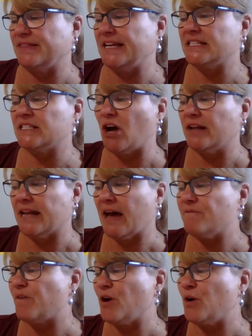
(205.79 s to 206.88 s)
they saw
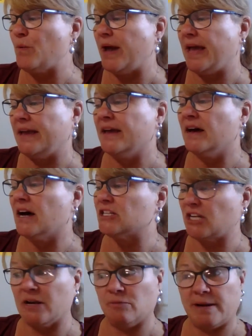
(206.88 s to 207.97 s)
not far away a
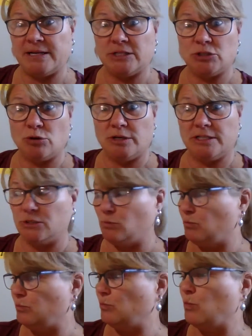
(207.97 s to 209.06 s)
Tyrannosaurus
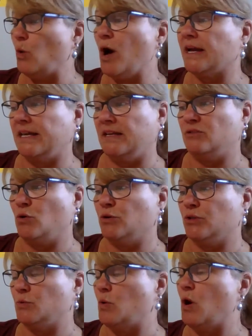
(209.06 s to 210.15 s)
walking toward
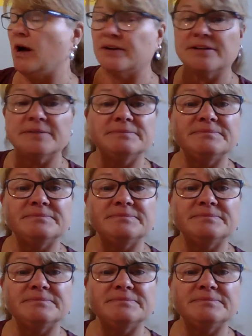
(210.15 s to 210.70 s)
the water.